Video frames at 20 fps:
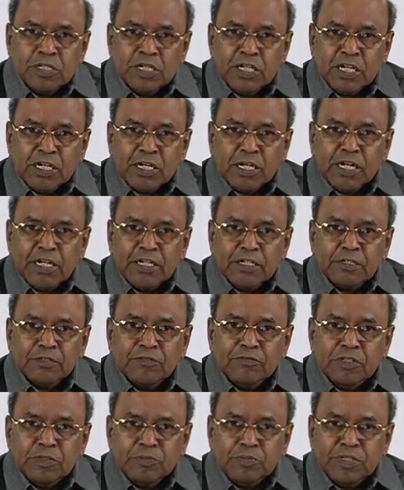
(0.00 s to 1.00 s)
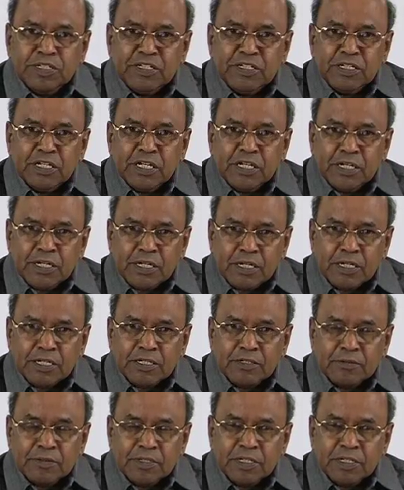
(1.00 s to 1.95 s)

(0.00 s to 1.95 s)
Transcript: inclined to VP indirectly